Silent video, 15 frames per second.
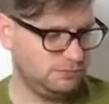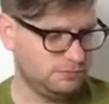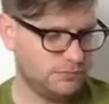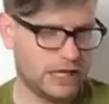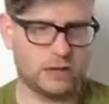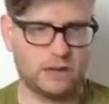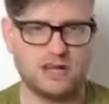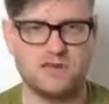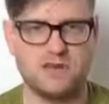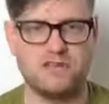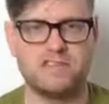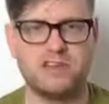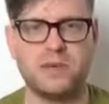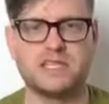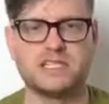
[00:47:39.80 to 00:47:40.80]
And I'll give you a
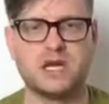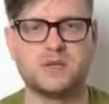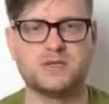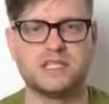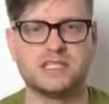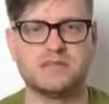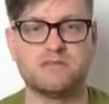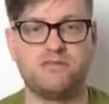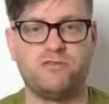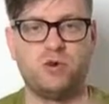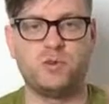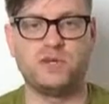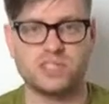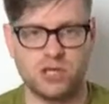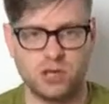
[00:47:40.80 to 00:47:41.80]
few weeks' notice before
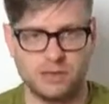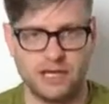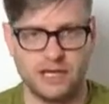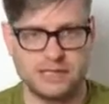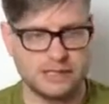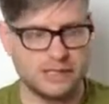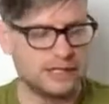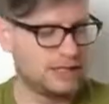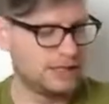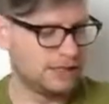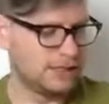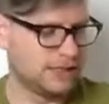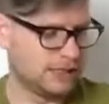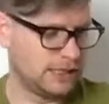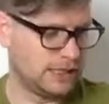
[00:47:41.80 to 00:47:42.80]
we stop these,
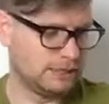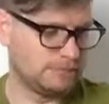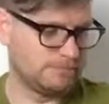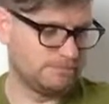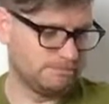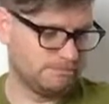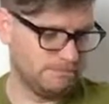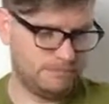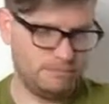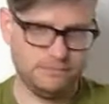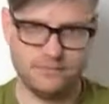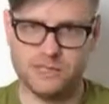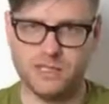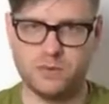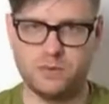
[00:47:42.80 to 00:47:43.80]

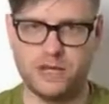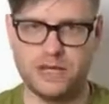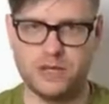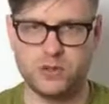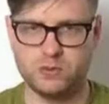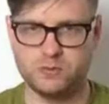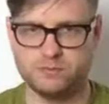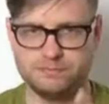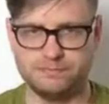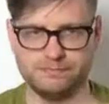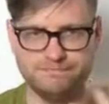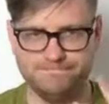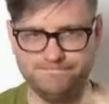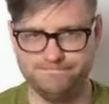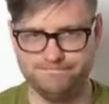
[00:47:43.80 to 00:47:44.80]
so we can all
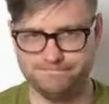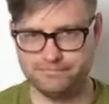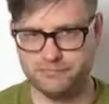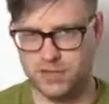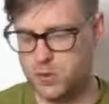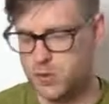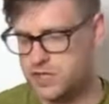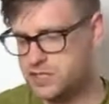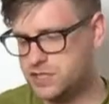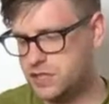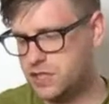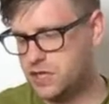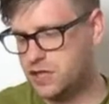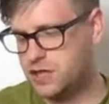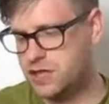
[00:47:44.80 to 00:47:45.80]

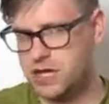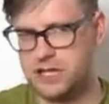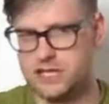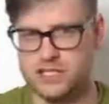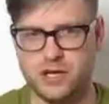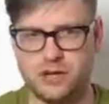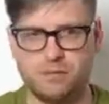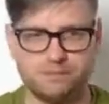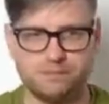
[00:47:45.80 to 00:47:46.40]
Question 32.